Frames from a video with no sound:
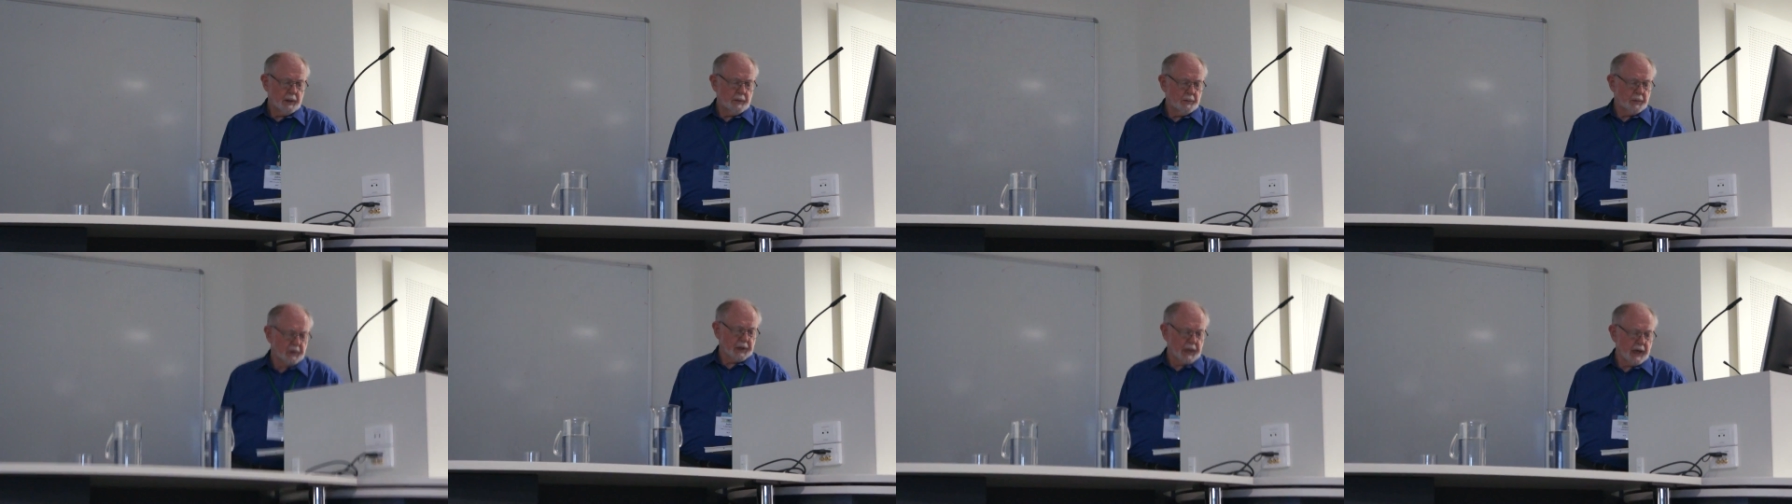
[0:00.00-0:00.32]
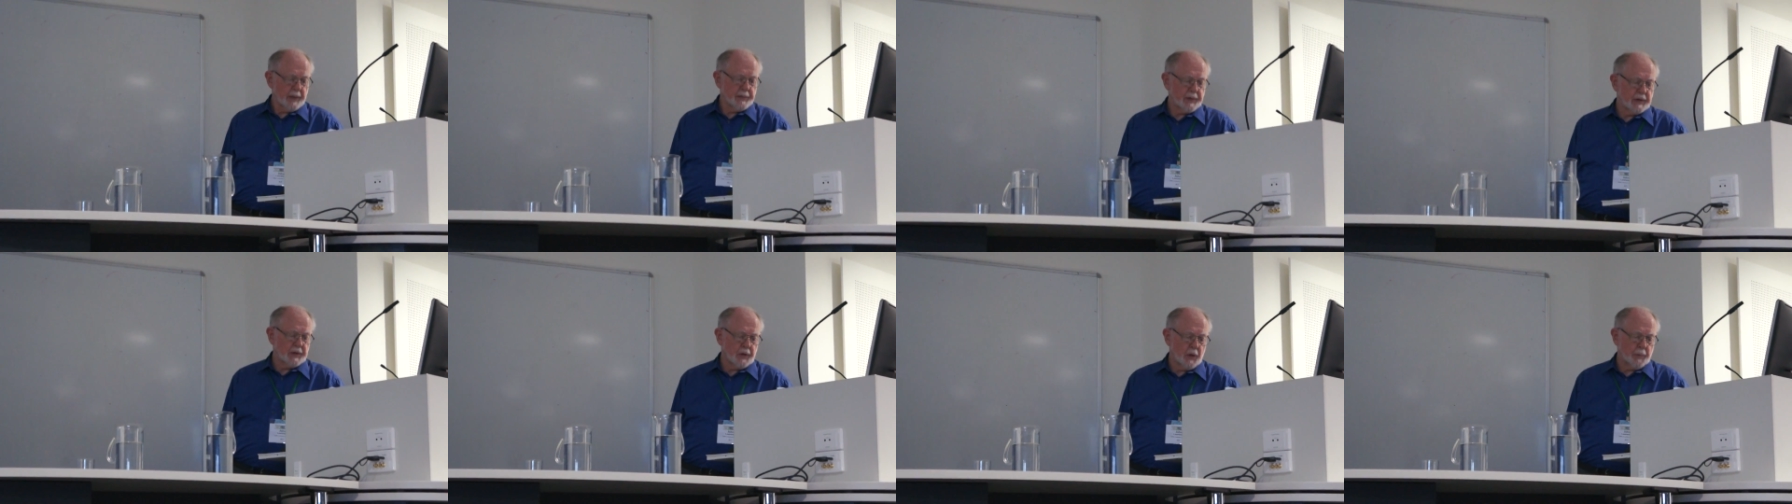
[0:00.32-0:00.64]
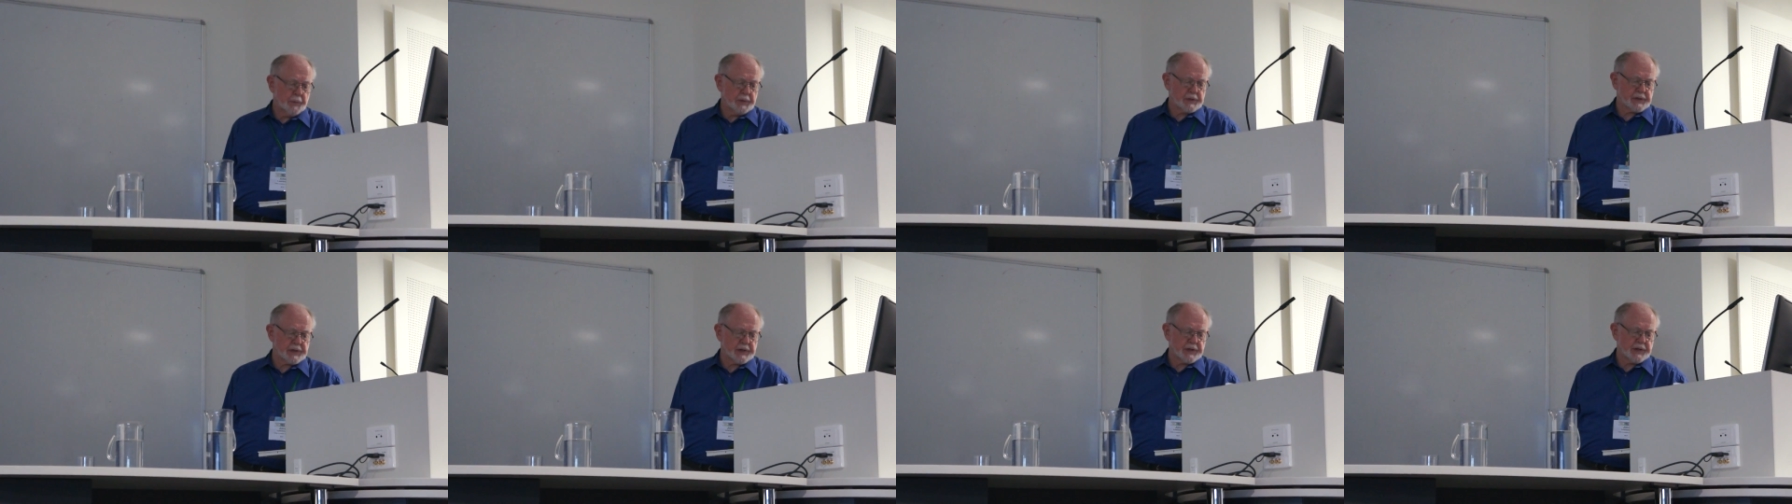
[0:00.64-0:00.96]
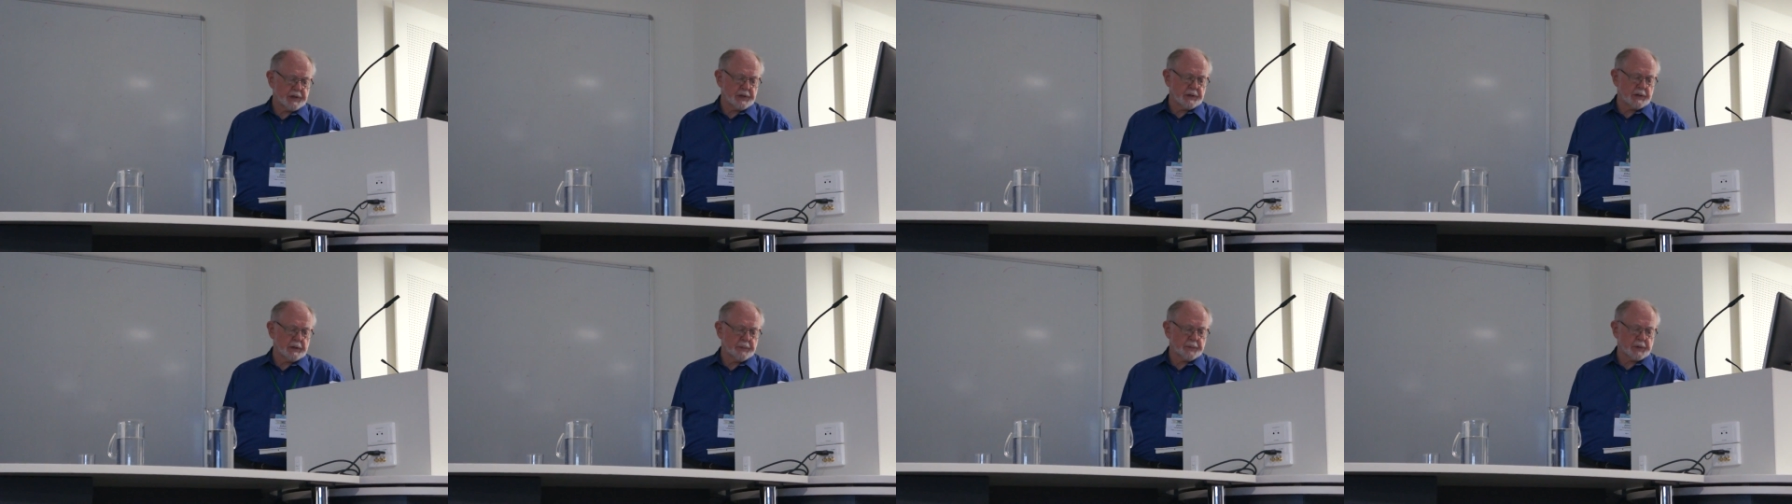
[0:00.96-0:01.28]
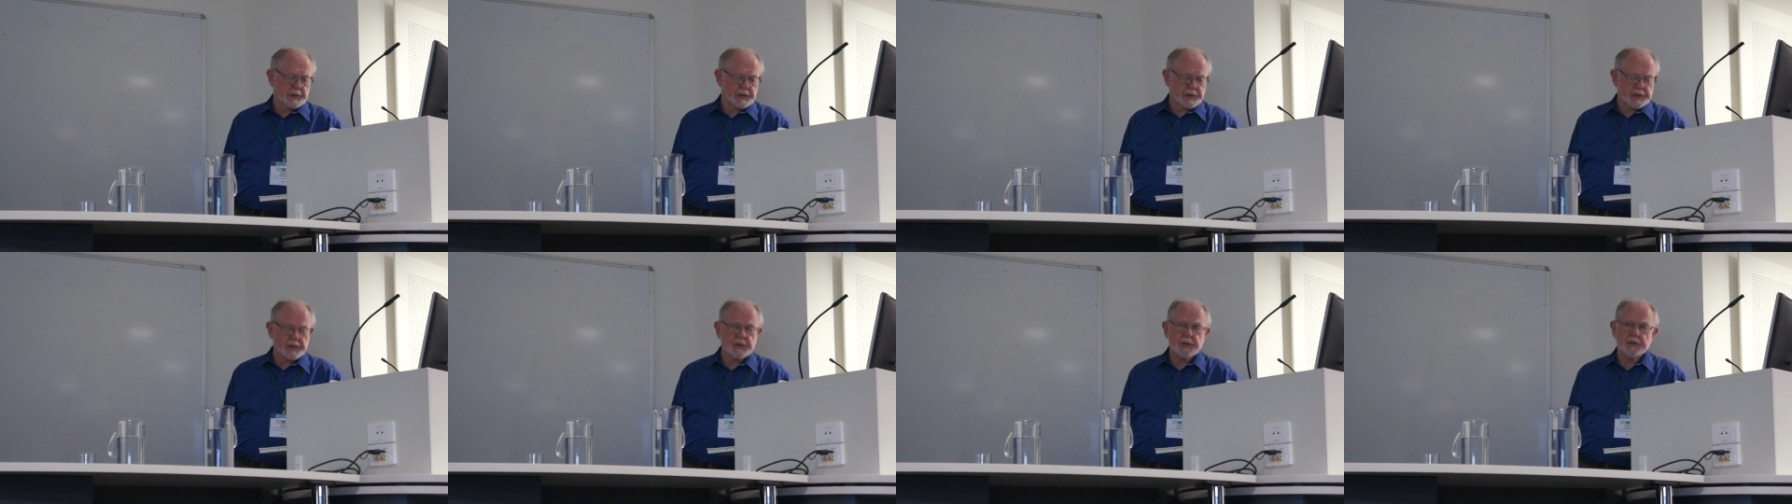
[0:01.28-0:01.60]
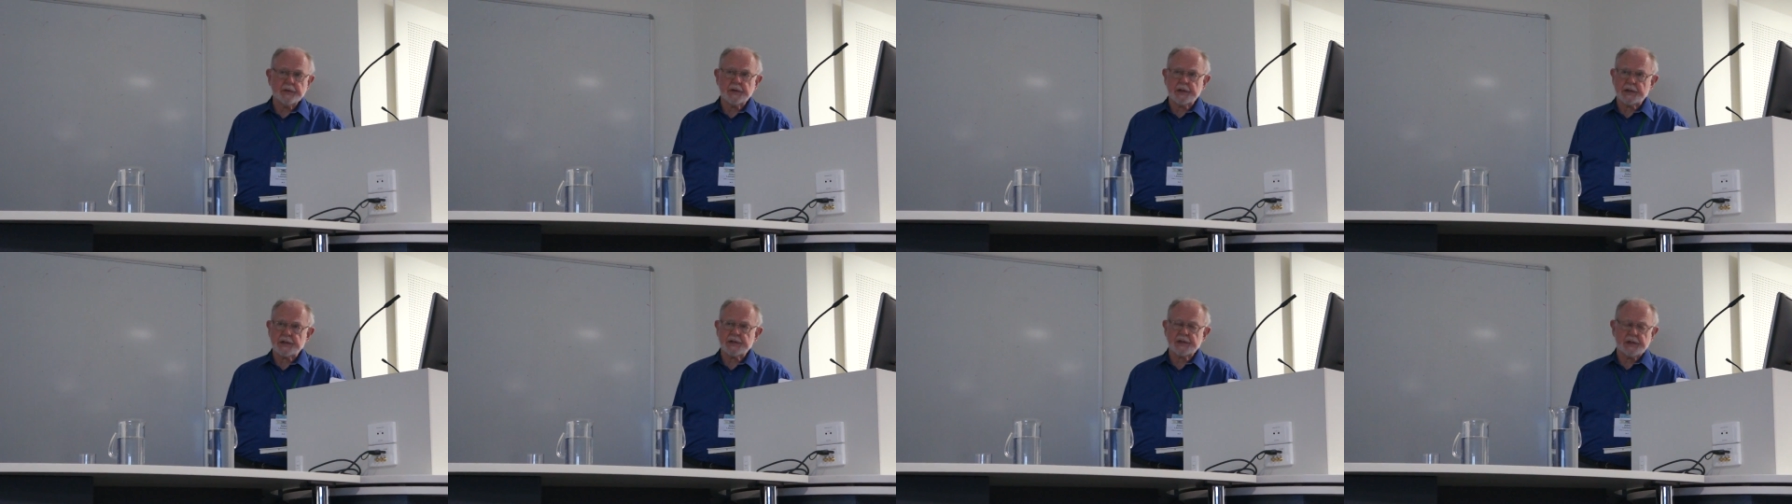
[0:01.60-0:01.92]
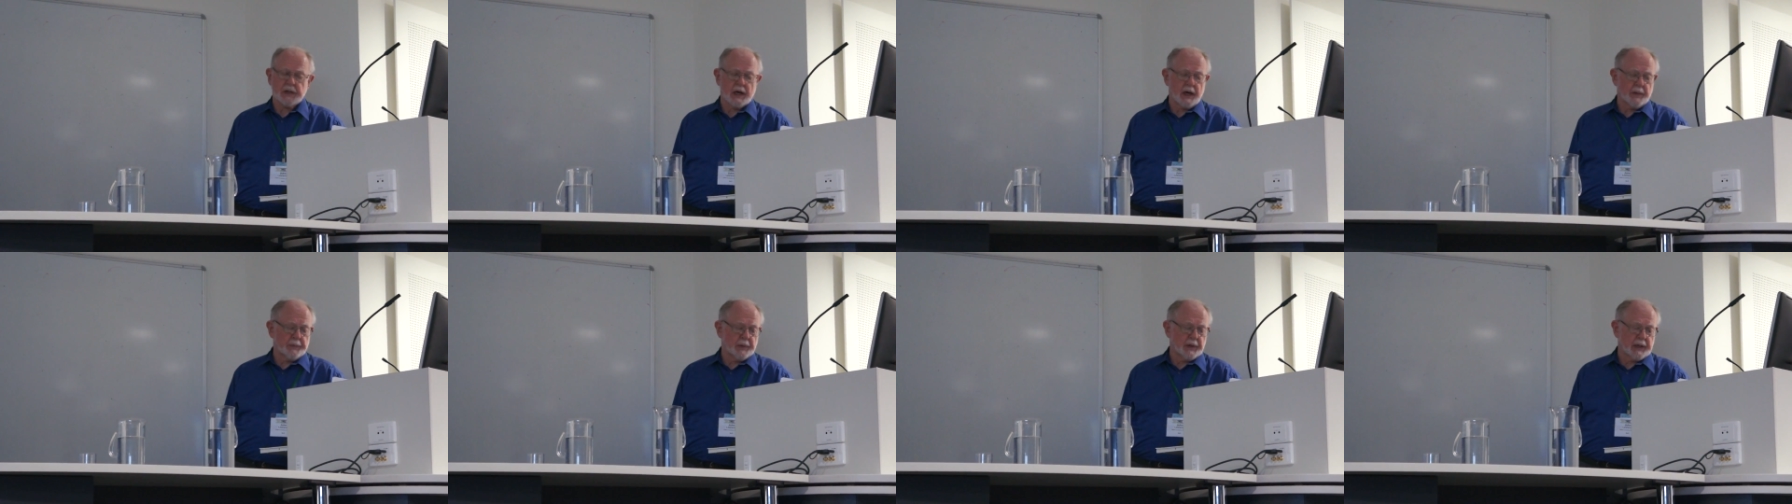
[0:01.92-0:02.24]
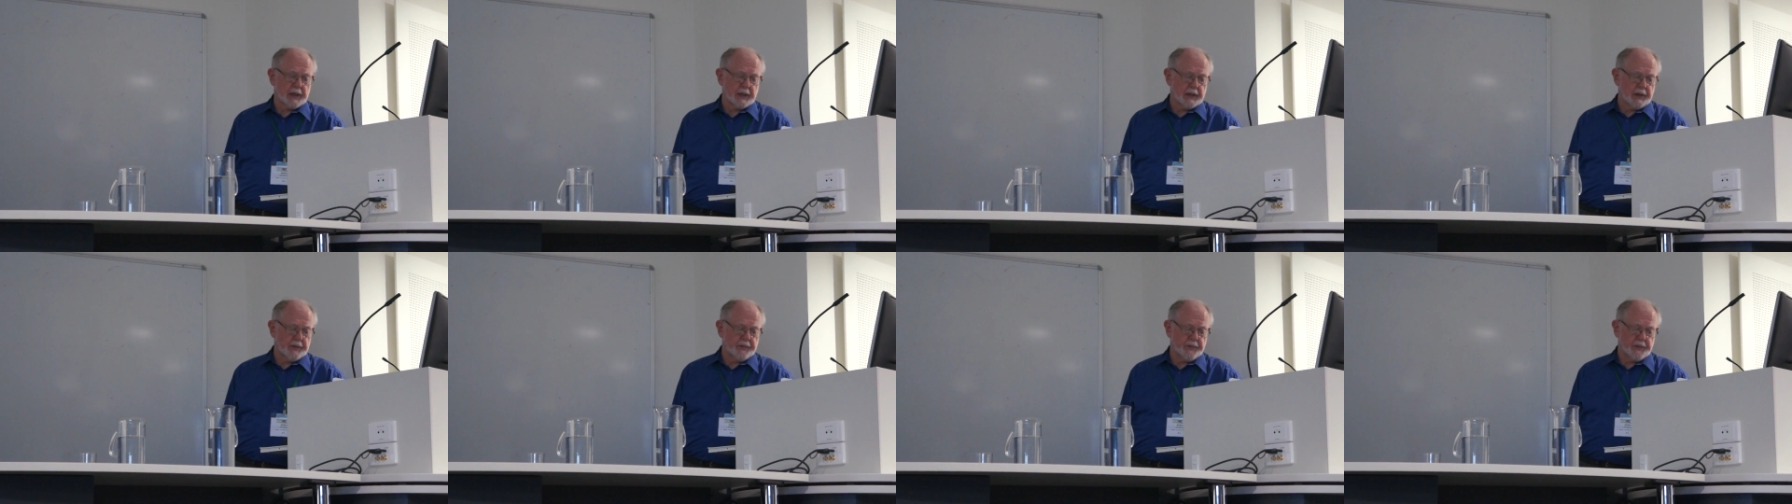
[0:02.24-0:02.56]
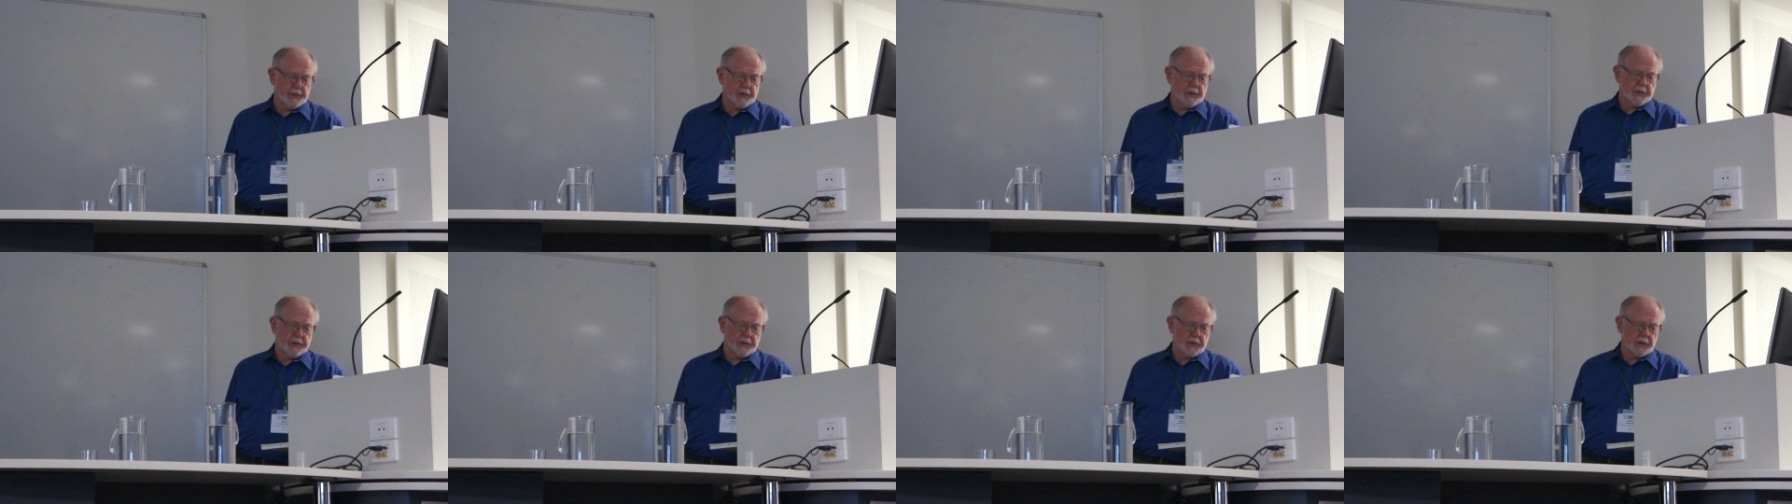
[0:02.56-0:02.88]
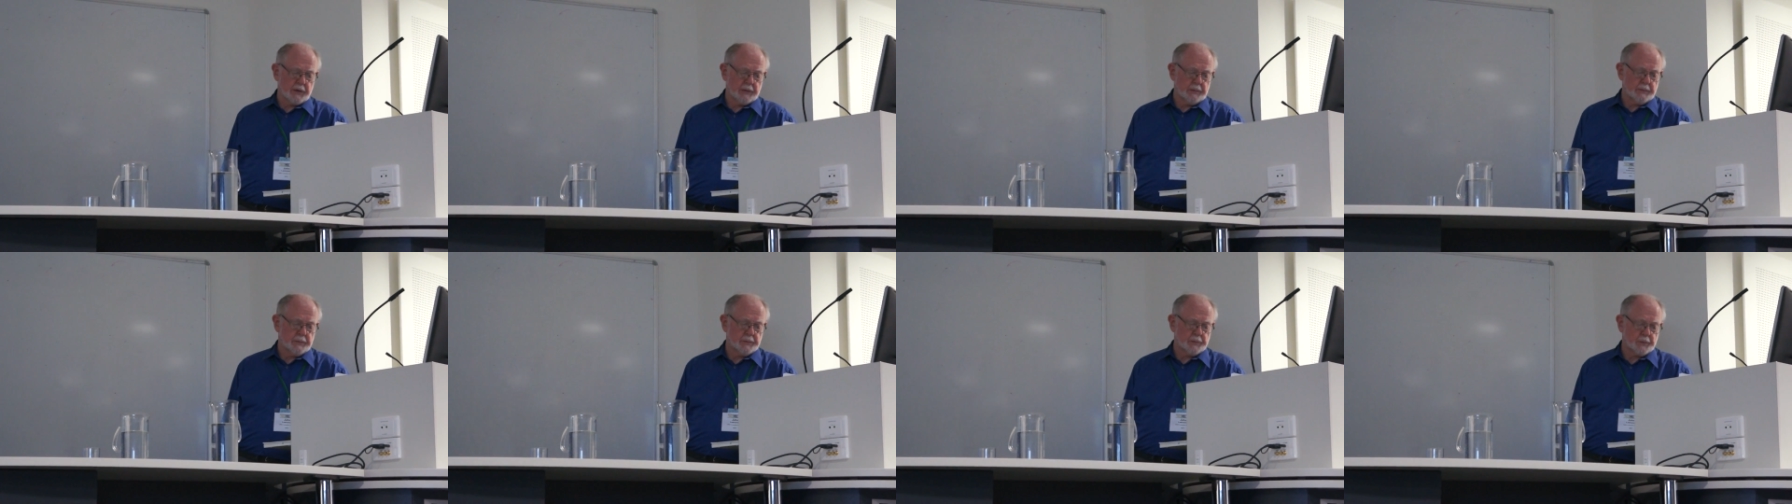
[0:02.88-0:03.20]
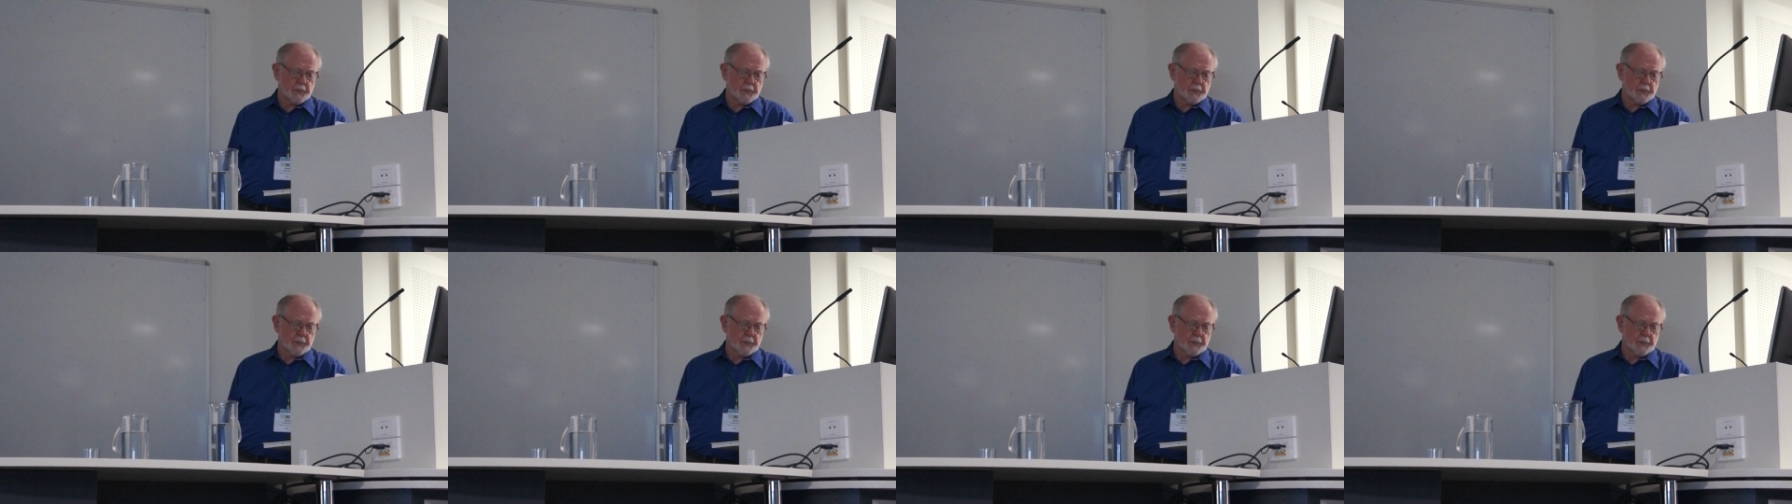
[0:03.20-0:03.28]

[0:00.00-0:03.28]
But I'm in no position to pursue this topic any further,